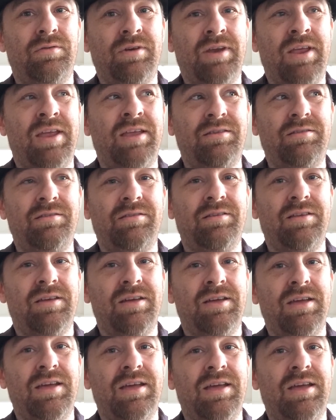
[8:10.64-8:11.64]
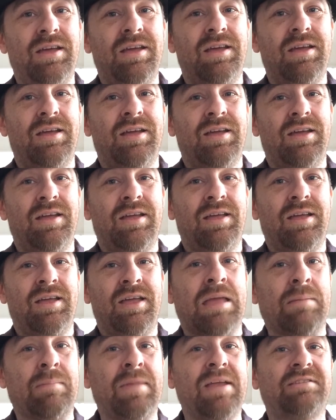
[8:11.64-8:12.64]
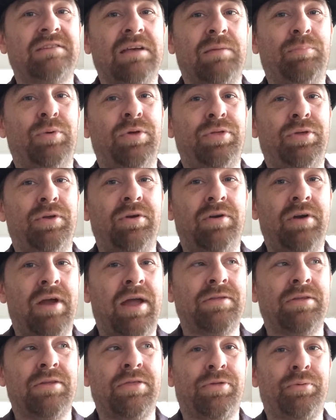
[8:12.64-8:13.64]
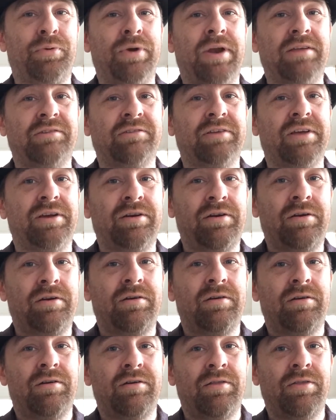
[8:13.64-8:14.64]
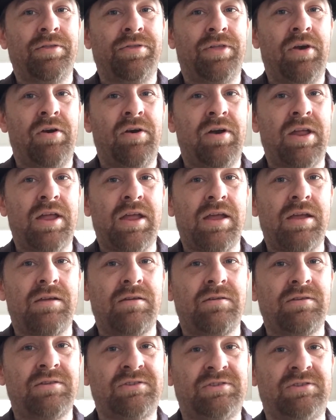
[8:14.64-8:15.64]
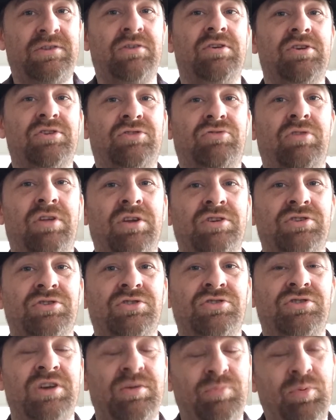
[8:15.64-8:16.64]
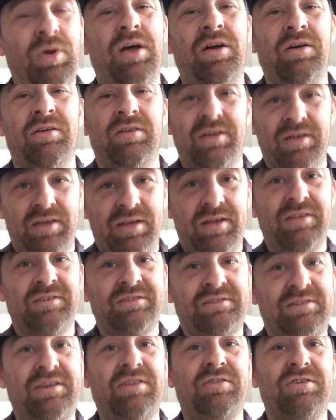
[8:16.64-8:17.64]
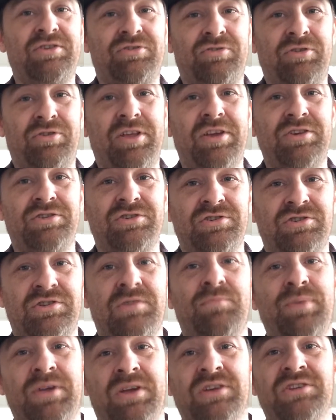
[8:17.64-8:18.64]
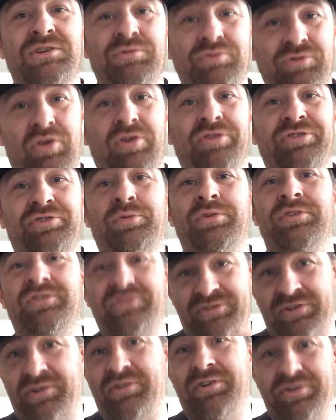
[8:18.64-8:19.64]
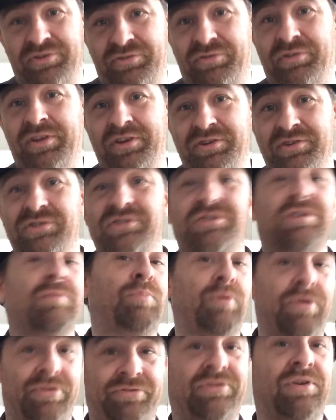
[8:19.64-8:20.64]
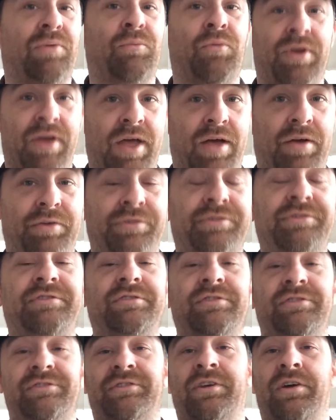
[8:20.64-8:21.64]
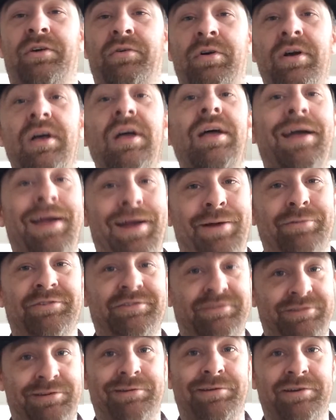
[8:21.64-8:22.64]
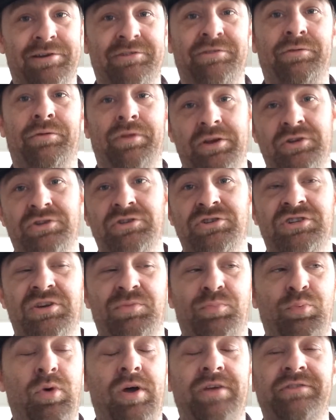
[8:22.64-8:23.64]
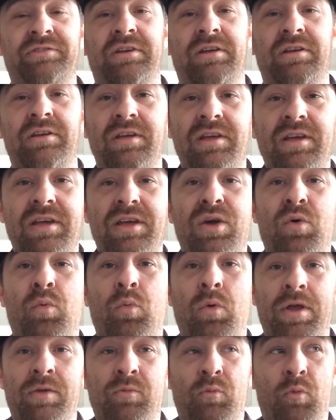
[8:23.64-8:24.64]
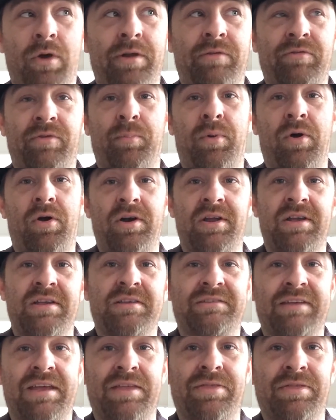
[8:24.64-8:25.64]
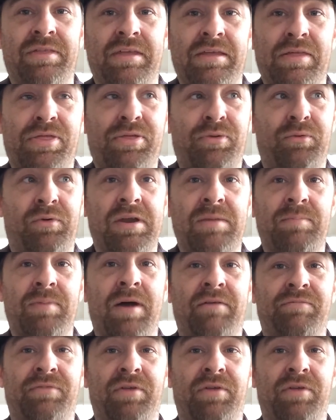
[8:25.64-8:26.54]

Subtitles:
He meets up with her, and then 3 days later, they're in a serious relationship. Well, serious relationship because she was also in a serious relationship with someone else. So, how serious a relationship was it when one of the parties in the three